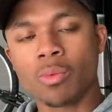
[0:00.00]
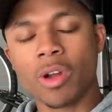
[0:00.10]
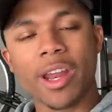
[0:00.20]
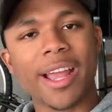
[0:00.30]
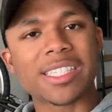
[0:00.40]

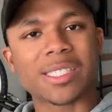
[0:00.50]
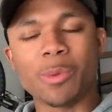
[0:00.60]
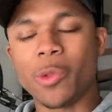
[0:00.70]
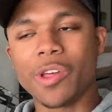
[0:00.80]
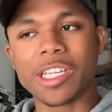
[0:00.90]
running as
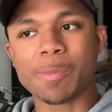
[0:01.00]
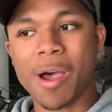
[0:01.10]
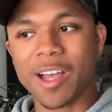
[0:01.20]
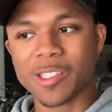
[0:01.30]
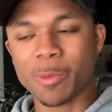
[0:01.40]
smoothly as
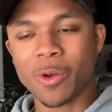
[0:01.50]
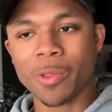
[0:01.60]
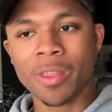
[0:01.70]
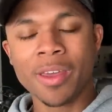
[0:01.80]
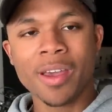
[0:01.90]
possible.
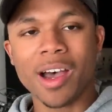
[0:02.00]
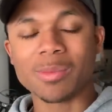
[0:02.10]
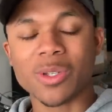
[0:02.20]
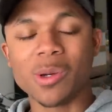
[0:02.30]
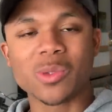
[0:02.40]
Um,
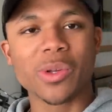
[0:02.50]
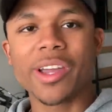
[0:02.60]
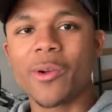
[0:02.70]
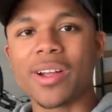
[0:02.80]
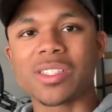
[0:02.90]
so it was really a
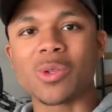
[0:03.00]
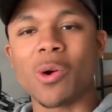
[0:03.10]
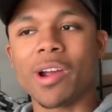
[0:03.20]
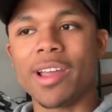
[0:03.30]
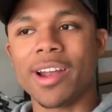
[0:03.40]
great
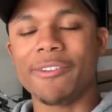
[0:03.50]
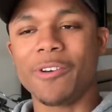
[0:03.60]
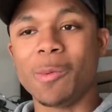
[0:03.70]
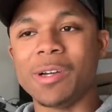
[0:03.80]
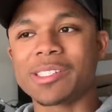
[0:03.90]
story and I
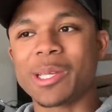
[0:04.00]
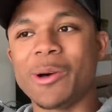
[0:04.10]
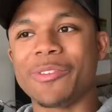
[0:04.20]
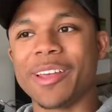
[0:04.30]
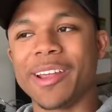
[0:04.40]
felt
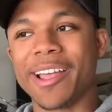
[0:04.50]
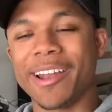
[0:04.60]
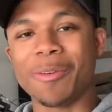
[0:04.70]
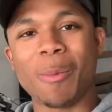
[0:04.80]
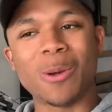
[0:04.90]
myself getting kind
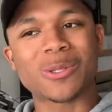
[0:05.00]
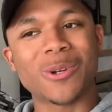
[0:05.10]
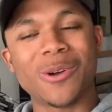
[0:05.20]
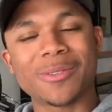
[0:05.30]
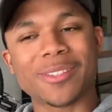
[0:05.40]
of
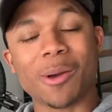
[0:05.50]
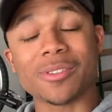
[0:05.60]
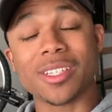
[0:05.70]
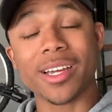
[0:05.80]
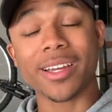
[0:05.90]
emotional. So I
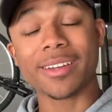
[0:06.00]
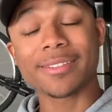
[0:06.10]
was like,